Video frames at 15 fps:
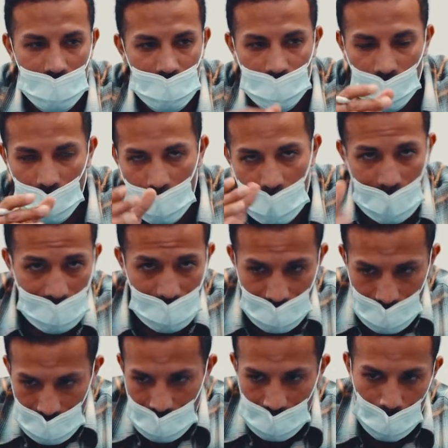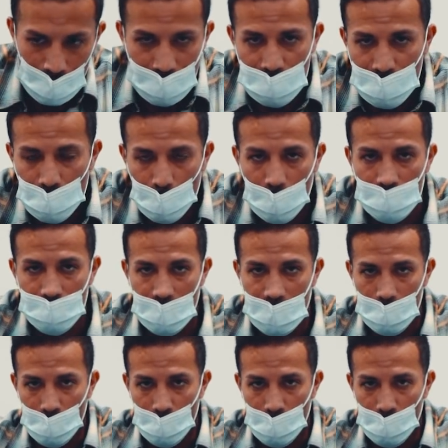as far as the partition walls